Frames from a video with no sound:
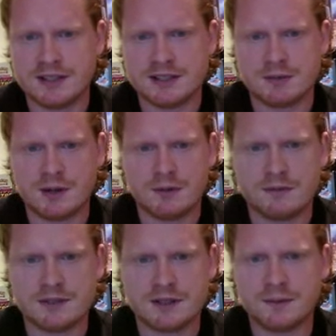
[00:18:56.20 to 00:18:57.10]

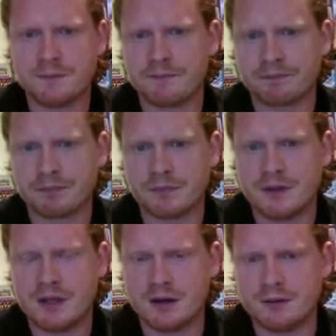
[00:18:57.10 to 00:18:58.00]
10-12, so,
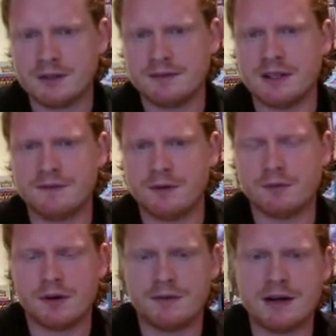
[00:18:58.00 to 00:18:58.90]
you know, even if
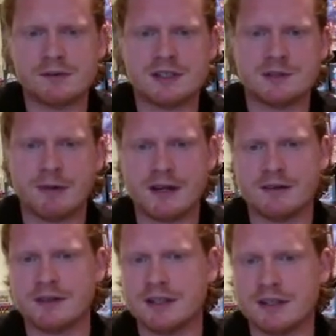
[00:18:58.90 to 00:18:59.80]
you're around
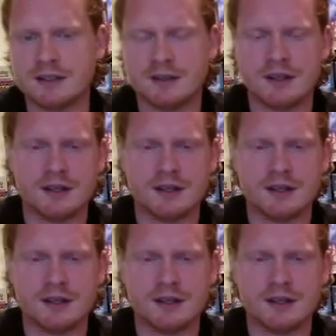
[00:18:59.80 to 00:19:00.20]
inspiring,